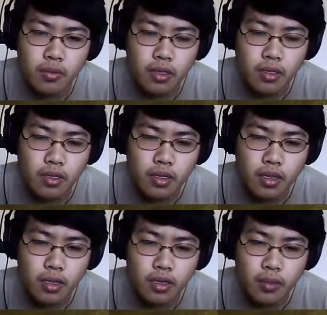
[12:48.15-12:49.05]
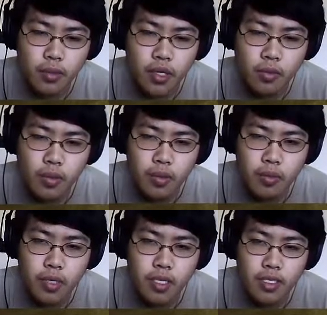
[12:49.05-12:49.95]
They, they are pretty cool people
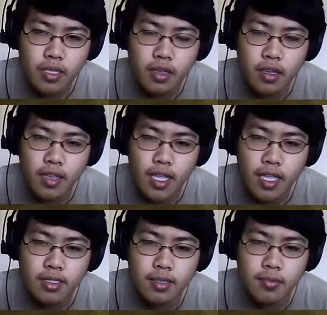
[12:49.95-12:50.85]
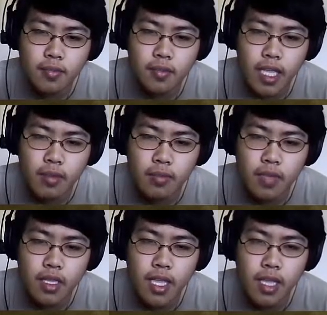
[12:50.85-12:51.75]
because they thought that some game
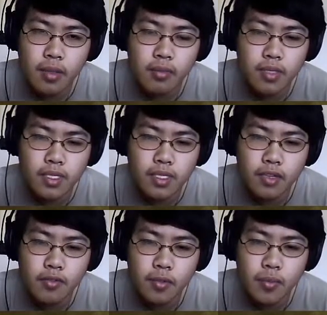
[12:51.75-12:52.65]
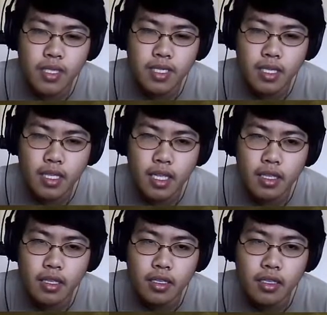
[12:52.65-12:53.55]
in-game stuff are missing and